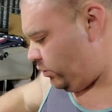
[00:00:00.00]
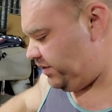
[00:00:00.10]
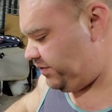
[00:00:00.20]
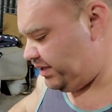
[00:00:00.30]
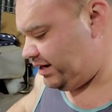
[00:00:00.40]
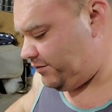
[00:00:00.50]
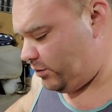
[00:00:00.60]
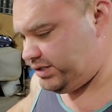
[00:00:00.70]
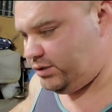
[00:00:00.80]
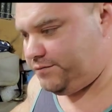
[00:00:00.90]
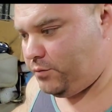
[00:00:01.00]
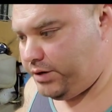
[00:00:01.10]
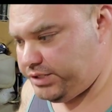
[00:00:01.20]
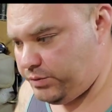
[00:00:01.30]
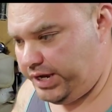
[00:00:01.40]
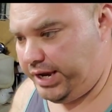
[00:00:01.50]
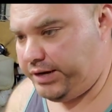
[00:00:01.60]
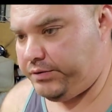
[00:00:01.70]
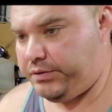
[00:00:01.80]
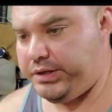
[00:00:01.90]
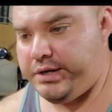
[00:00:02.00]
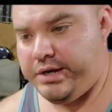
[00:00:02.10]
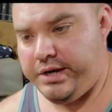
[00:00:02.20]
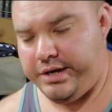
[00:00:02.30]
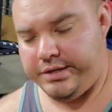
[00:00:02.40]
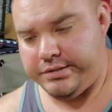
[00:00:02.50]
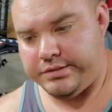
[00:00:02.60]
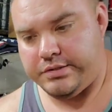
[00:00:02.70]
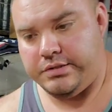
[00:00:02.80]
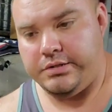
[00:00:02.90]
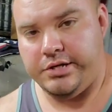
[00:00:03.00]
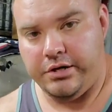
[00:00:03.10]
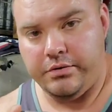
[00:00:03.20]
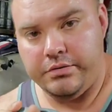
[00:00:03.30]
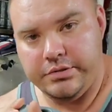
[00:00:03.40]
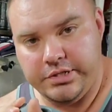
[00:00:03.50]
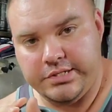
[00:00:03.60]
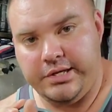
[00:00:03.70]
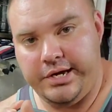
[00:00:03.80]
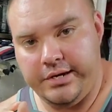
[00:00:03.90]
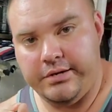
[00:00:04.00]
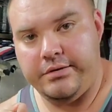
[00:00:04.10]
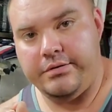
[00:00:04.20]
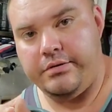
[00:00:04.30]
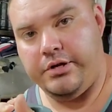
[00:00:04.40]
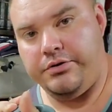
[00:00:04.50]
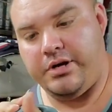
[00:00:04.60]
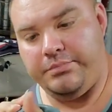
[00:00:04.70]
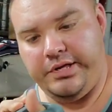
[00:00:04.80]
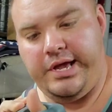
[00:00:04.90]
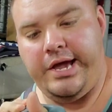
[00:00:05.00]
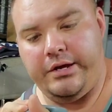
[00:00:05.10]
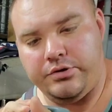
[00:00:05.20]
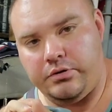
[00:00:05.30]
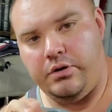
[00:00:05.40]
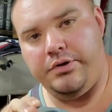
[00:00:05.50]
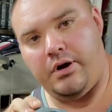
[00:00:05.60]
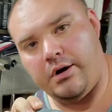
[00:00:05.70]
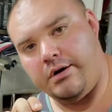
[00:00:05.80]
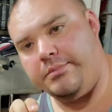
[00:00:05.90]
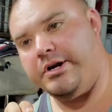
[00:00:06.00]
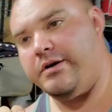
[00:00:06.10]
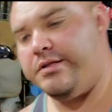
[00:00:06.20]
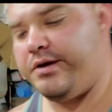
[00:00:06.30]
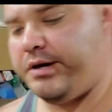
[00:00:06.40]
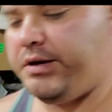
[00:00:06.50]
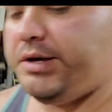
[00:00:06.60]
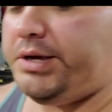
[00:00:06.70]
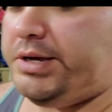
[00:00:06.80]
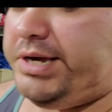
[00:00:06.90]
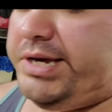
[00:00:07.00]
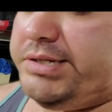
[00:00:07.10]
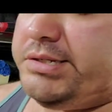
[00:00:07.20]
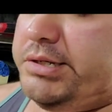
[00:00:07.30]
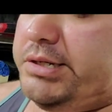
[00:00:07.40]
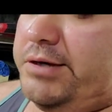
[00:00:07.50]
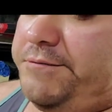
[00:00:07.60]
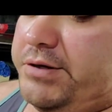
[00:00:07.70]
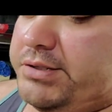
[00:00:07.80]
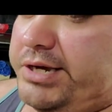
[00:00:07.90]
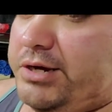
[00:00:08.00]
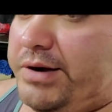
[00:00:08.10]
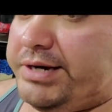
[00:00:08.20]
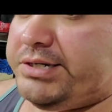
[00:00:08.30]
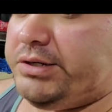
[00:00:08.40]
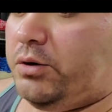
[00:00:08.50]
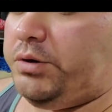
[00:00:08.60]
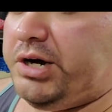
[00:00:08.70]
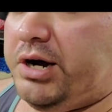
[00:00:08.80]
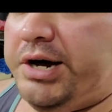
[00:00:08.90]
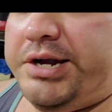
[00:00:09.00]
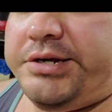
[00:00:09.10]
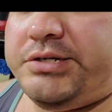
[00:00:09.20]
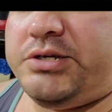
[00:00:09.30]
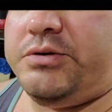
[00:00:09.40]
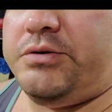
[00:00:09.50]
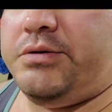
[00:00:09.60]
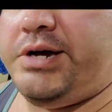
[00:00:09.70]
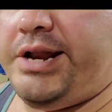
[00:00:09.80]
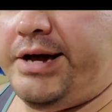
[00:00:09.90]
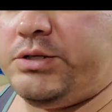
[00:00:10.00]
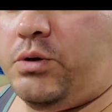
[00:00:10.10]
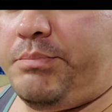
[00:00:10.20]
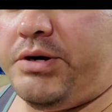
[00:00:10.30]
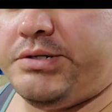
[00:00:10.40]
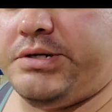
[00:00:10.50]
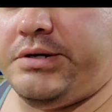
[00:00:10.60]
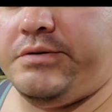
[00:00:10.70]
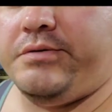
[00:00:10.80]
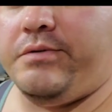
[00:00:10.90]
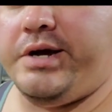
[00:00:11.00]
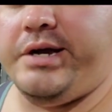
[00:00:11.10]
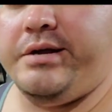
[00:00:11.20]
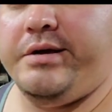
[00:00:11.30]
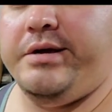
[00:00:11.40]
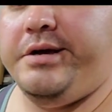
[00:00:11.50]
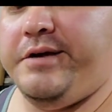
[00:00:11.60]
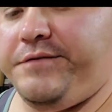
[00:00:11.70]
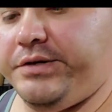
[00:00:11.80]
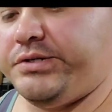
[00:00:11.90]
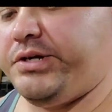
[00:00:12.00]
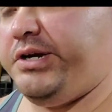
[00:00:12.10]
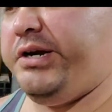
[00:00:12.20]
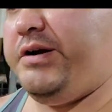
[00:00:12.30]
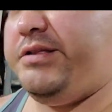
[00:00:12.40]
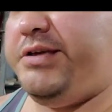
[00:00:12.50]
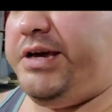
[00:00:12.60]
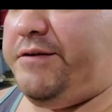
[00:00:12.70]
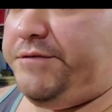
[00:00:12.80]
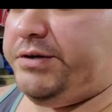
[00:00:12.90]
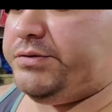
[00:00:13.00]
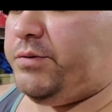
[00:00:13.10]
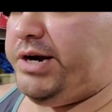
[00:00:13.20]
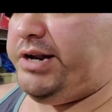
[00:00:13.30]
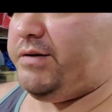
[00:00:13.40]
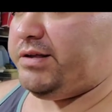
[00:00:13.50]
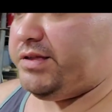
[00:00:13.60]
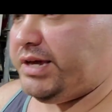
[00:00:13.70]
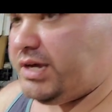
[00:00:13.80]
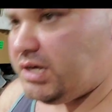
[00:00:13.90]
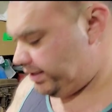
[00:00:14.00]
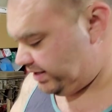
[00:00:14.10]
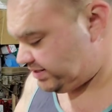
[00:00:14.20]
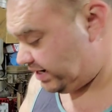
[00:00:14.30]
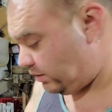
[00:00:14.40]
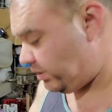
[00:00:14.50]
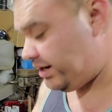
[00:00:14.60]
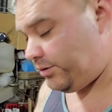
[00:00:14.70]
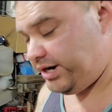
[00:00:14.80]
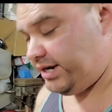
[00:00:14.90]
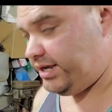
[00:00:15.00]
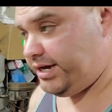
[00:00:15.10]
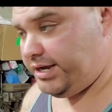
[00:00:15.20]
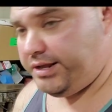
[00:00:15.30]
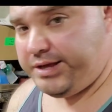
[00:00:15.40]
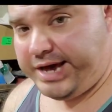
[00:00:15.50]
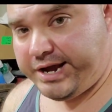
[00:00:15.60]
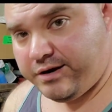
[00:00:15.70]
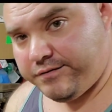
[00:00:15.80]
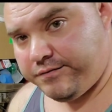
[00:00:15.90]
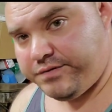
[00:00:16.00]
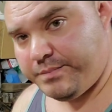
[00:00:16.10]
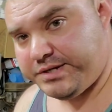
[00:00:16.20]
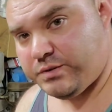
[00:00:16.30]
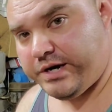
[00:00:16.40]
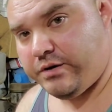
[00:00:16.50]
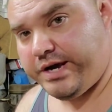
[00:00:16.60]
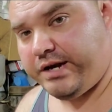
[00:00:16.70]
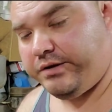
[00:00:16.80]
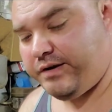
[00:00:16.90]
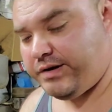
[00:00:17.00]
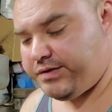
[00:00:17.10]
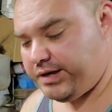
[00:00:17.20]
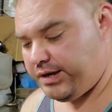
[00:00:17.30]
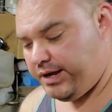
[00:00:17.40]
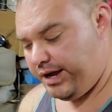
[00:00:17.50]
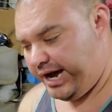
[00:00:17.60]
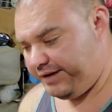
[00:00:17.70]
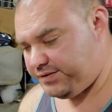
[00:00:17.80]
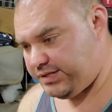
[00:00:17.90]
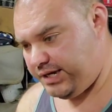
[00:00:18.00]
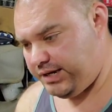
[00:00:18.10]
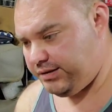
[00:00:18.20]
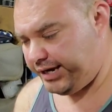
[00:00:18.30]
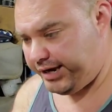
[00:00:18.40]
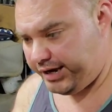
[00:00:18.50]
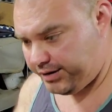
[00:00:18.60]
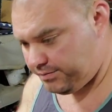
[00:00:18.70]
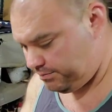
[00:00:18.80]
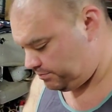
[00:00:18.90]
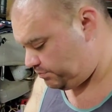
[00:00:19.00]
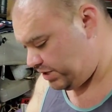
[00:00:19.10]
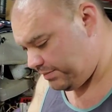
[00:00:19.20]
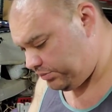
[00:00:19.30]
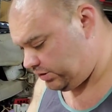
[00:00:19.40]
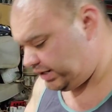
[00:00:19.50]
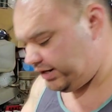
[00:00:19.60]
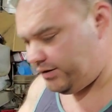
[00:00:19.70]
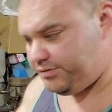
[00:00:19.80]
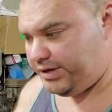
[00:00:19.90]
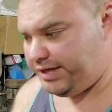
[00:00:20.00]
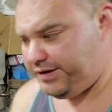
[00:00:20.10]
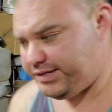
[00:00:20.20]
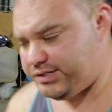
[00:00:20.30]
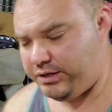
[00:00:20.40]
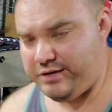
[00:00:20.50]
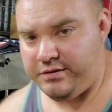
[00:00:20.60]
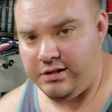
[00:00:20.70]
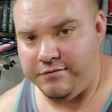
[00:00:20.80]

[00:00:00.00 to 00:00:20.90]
One thing that I've always looked for into a handle is, you know, just like, you know, the complete hand control, the art arm and everything is it feels like you're actually holding on to an actual person, right? It feels good and everything, and it feels right and everything. And that's kind of what I wanted to get out of the Mazurenko handle and everything. I've seen like a, people on and everything. I think I saw even